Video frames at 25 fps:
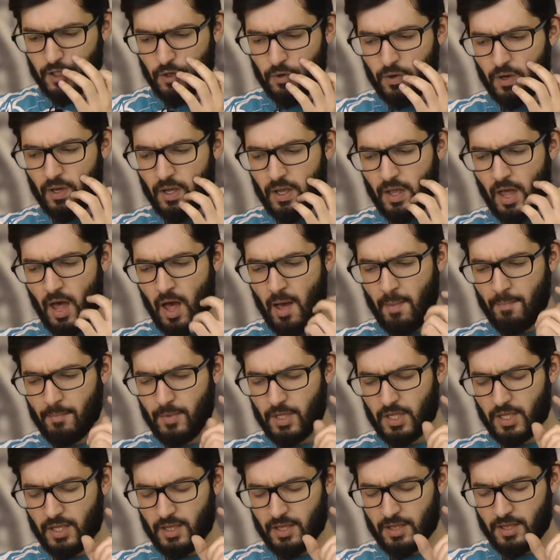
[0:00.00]
so
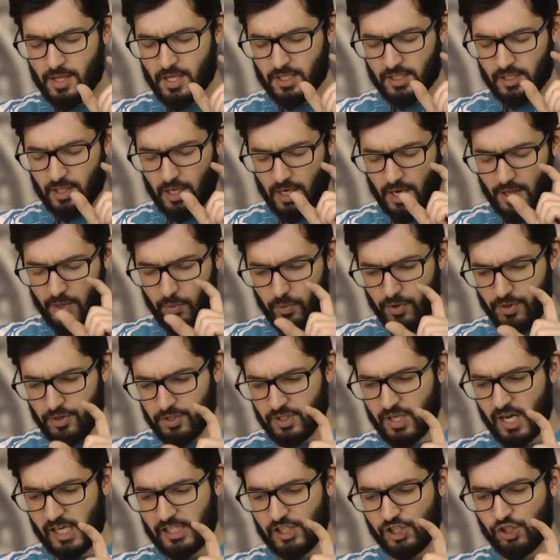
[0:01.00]
another one of
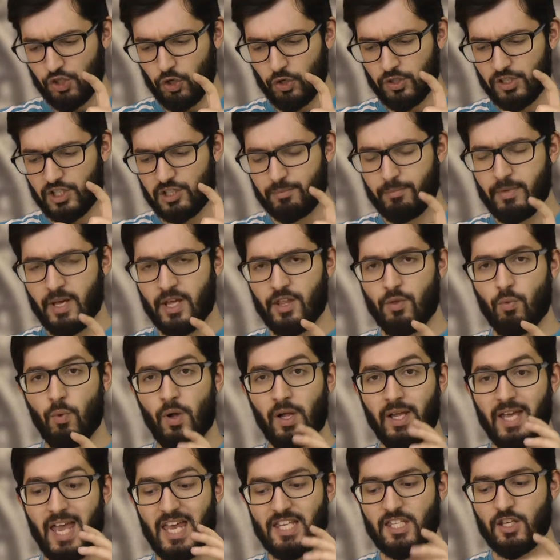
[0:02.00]
those guys, John Smith,
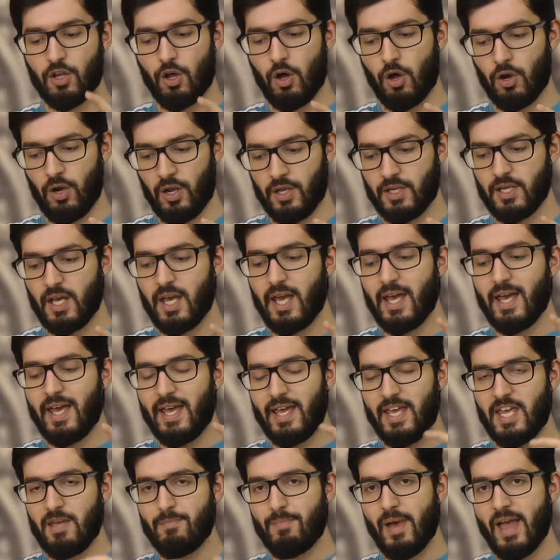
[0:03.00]
while he's in Holland,
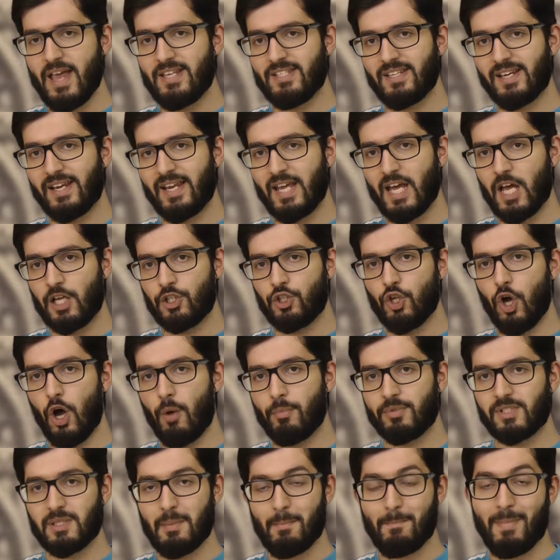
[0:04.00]
he basically
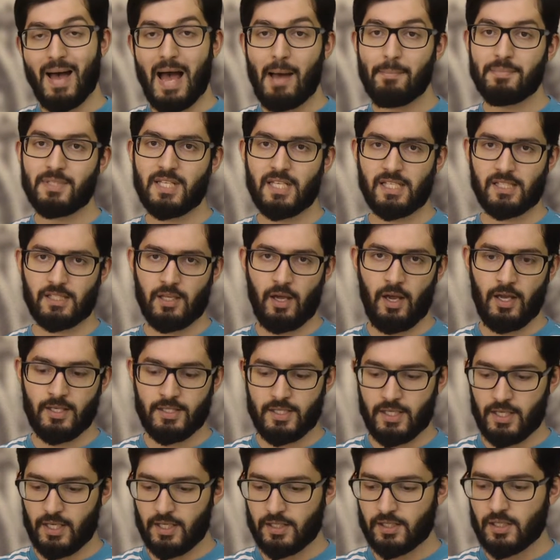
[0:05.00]
adopts Baptist
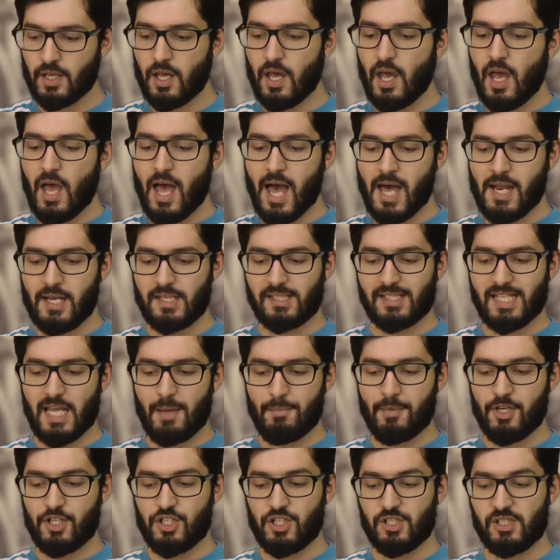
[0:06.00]
ideas and
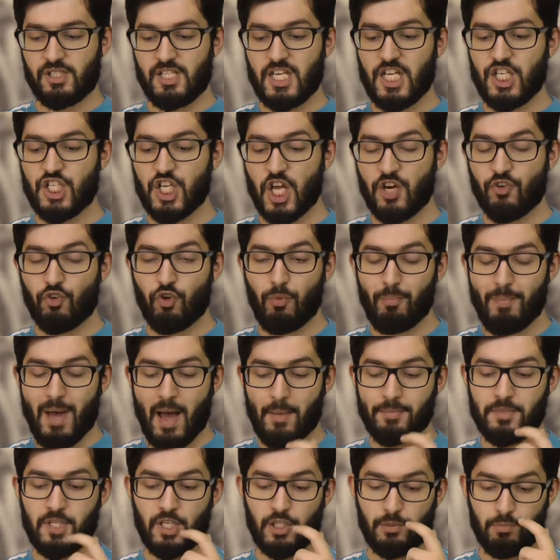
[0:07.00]
establishes the General
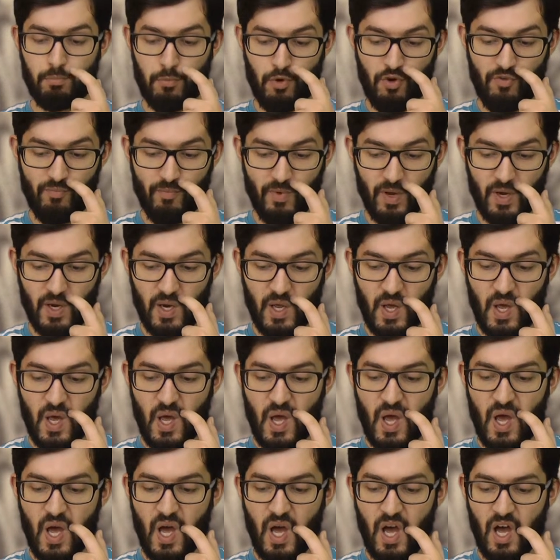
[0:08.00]
Baptist movement.
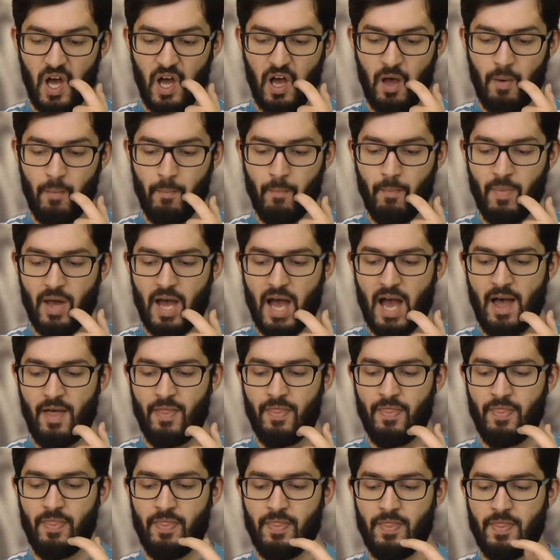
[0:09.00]
This
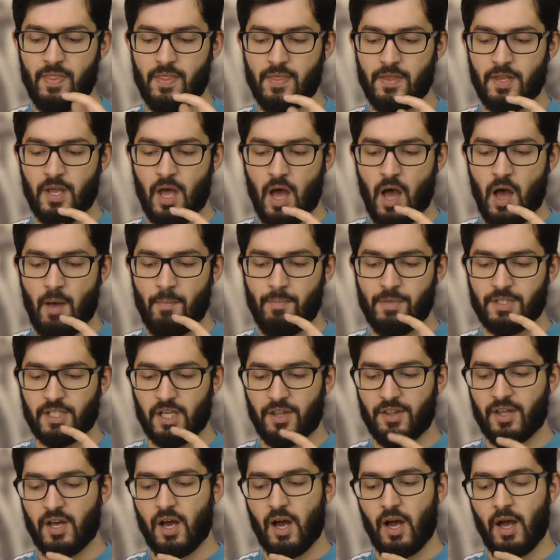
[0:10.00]

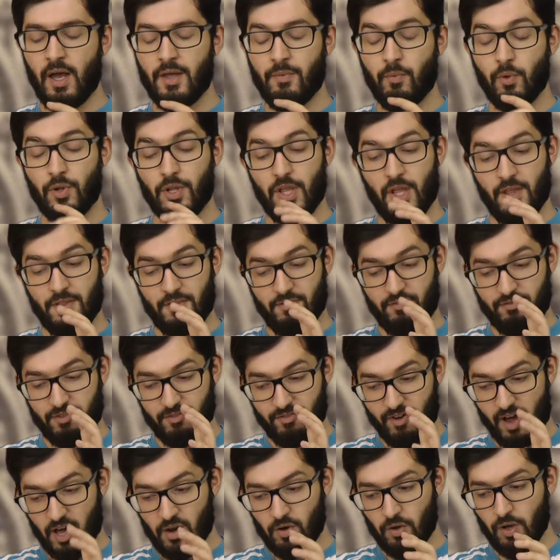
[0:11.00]
other guy, the
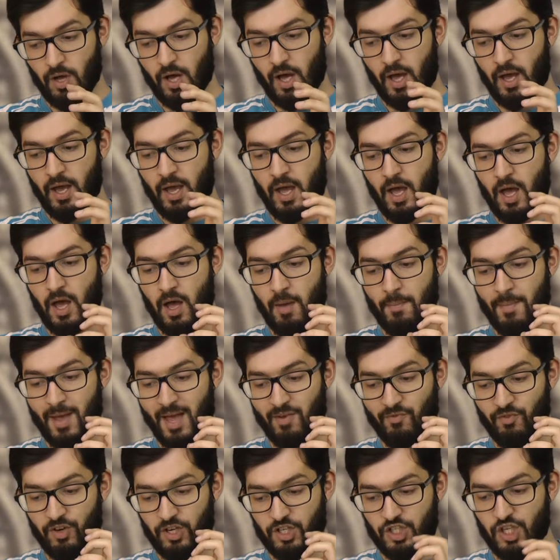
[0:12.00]
final guy,
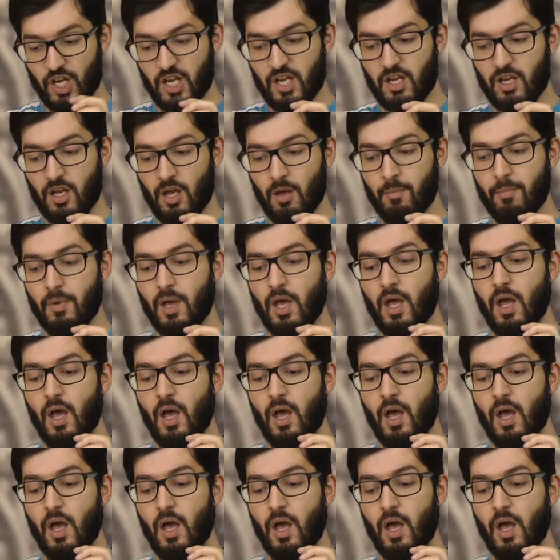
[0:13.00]
Henry Jacob,